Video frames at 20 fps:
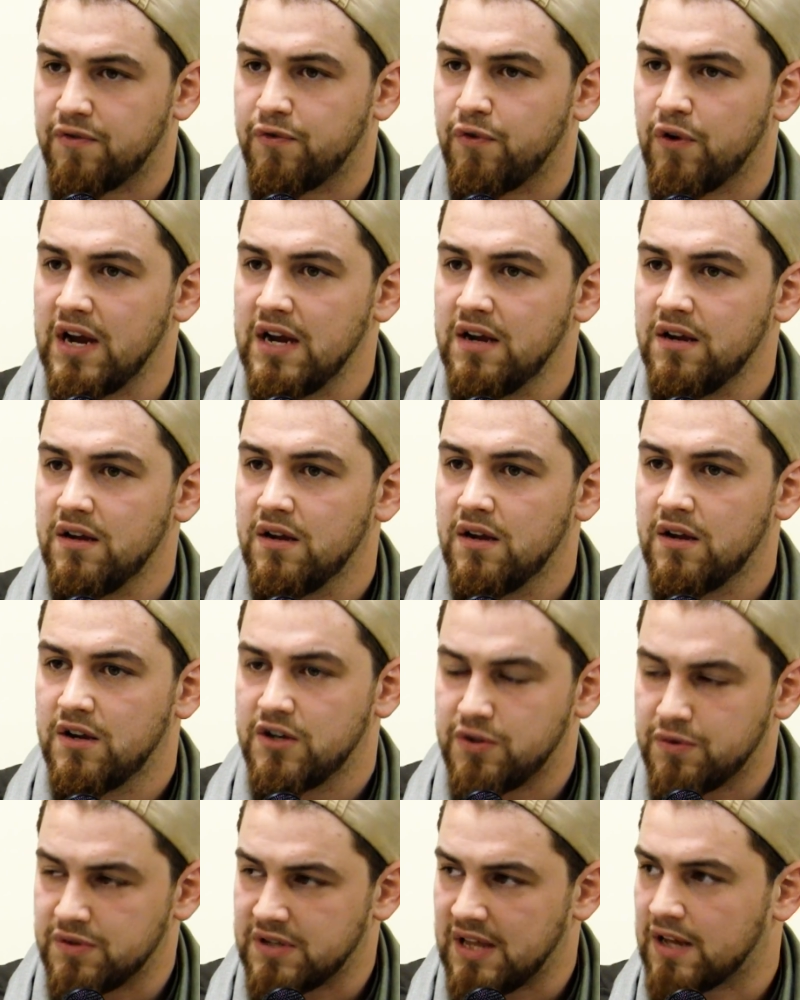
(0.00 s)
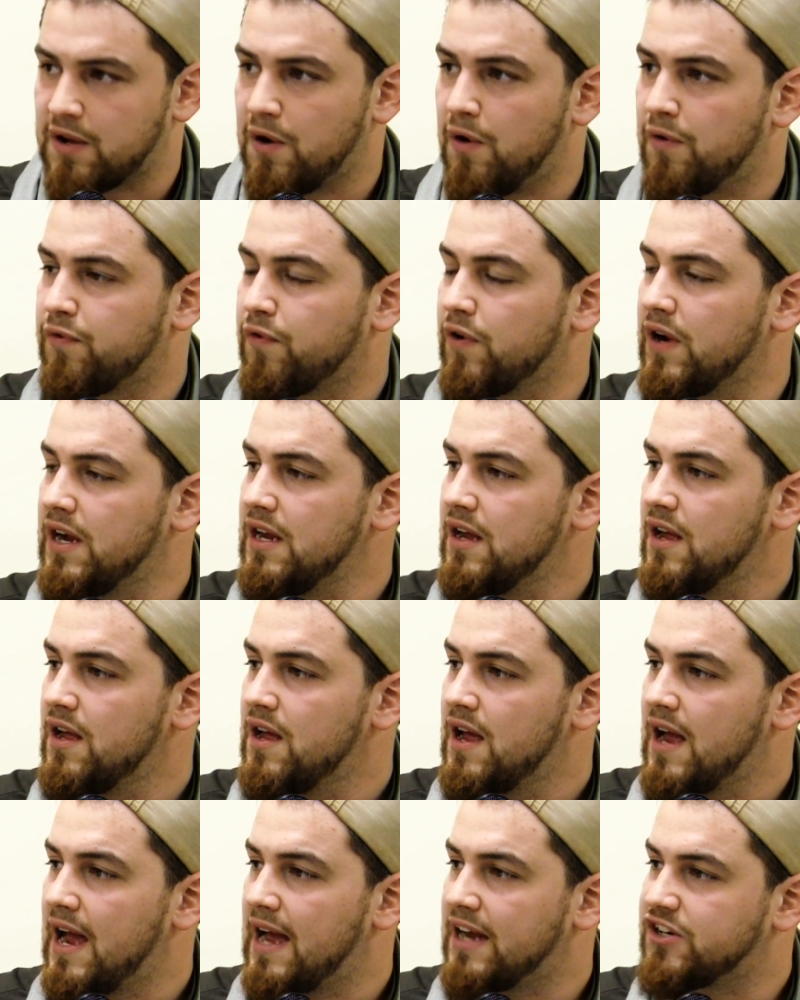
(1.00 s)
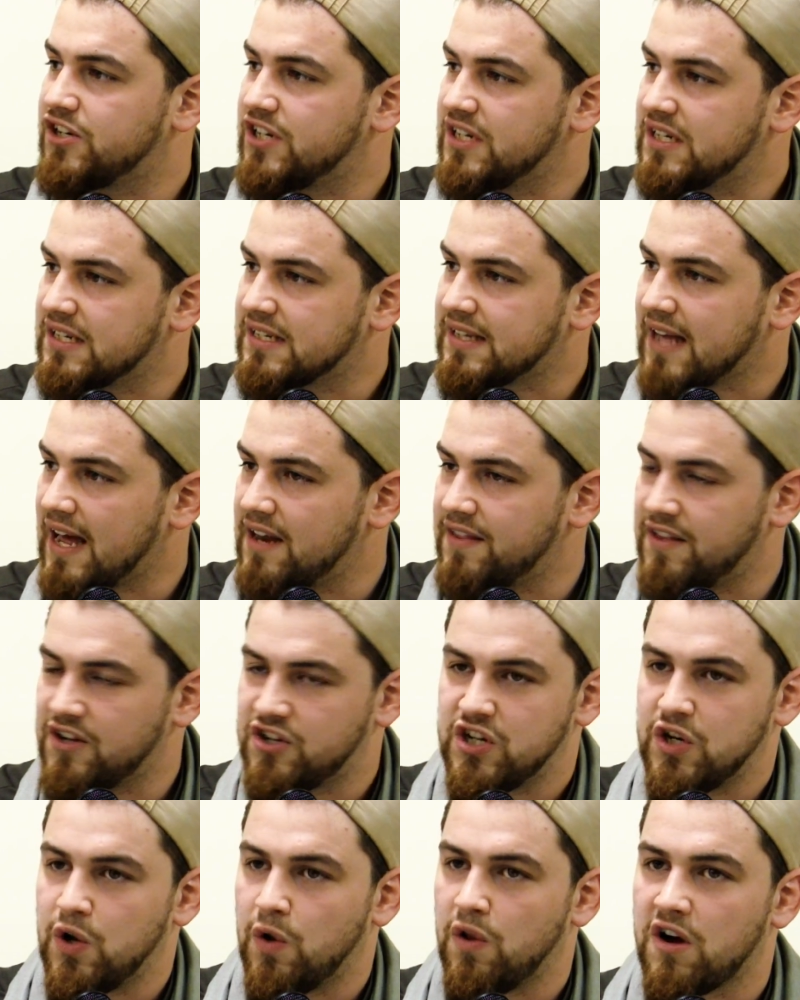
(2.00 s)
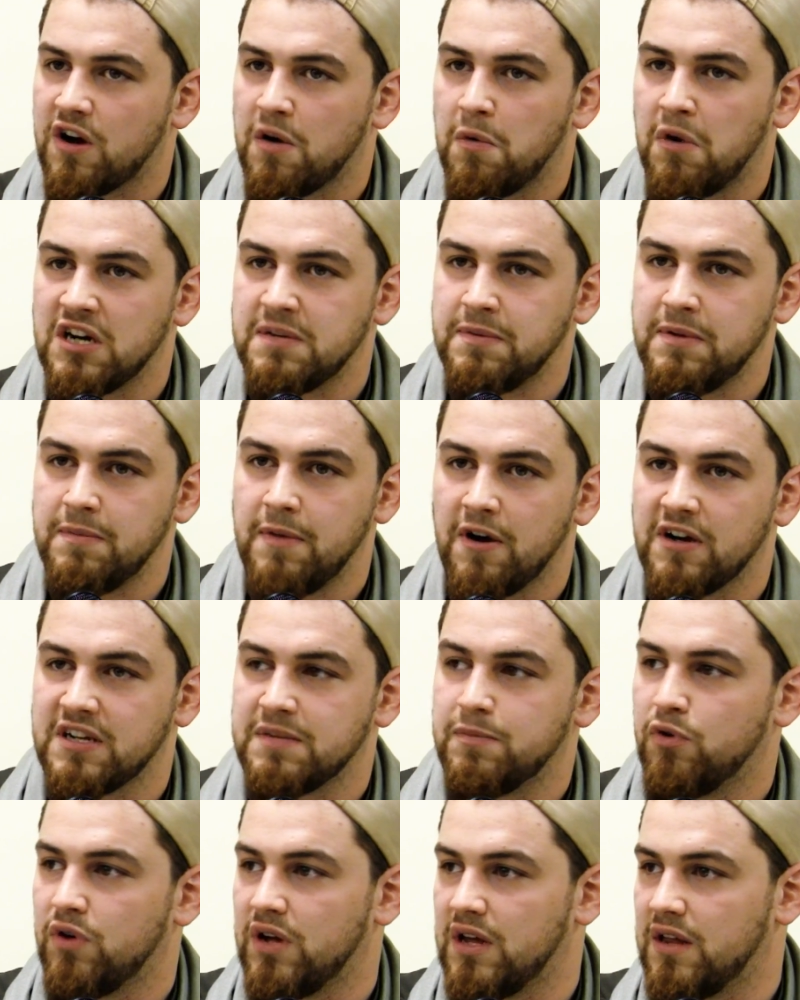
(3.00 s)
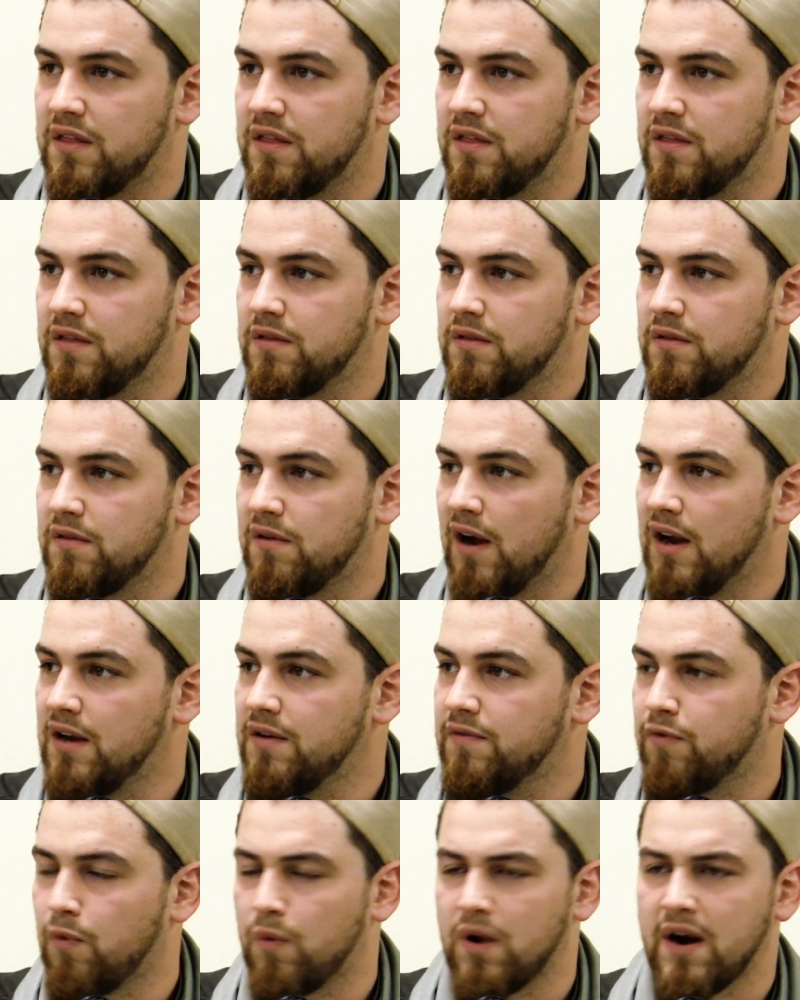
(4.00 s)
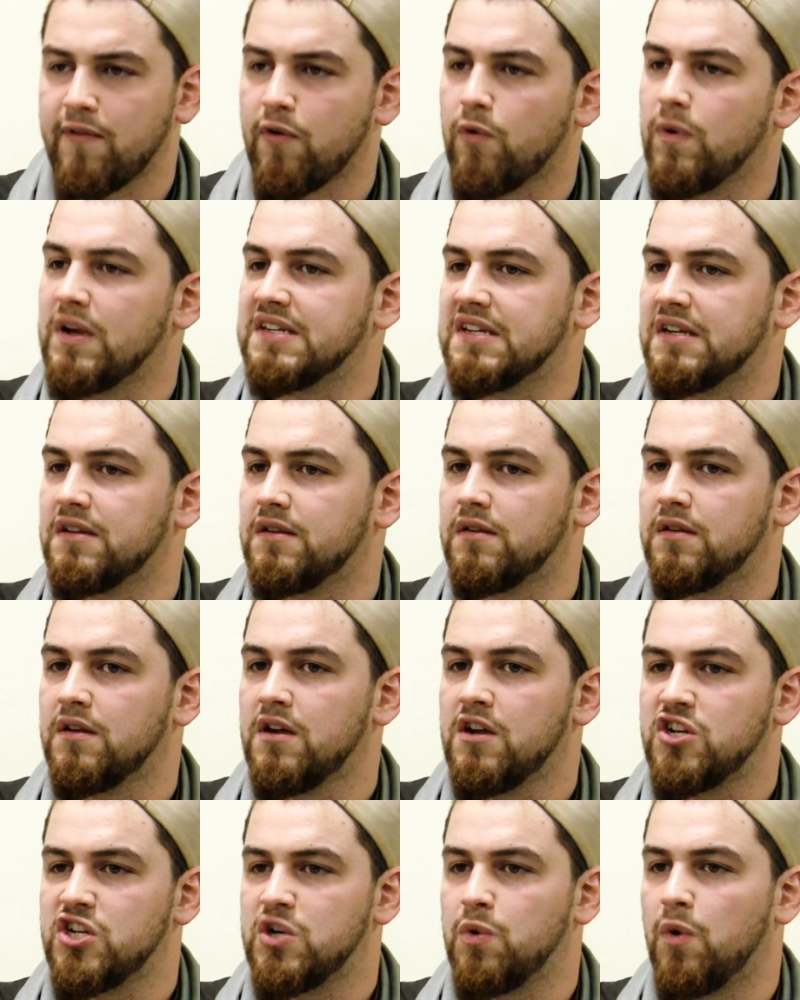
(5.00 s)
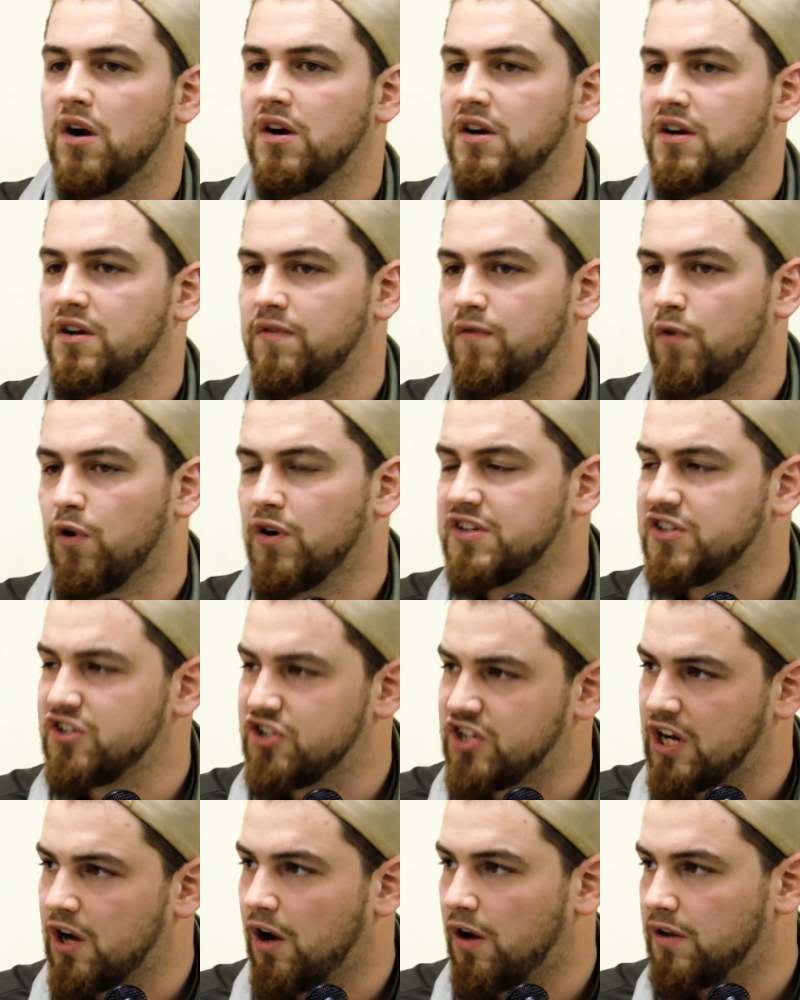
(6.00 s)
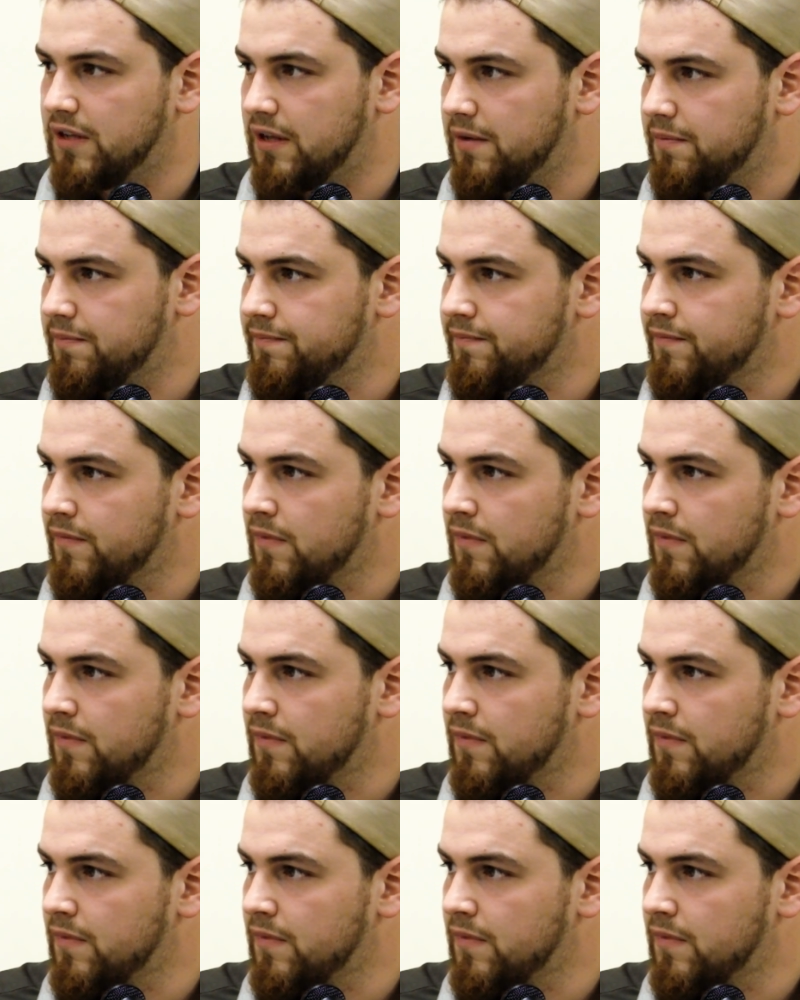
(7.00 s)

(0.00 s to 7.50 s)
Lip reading: free, she was let go free, and she decided that she no longer wanted to be married to Mughith, right? For whatever reason. She wanted a divorce and she called it.